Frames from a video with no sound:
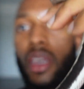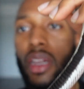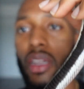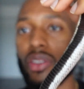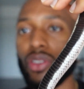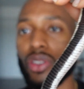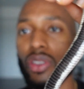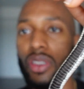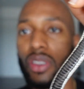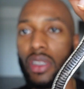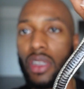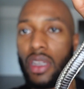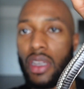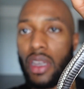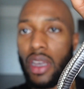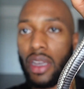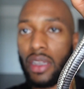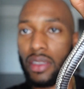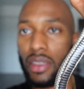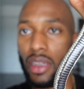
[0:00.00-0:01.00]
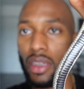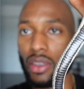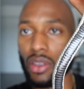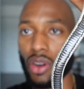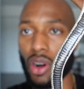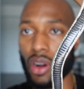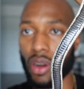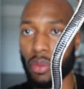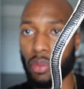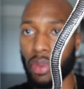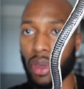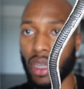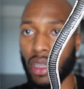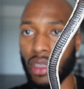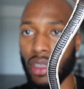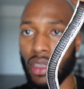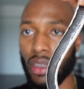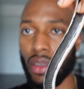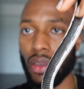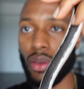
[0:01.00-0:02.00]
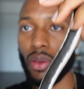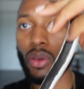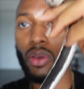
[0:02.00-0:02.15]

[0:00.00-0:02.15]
And as you can see, he has that dark belly,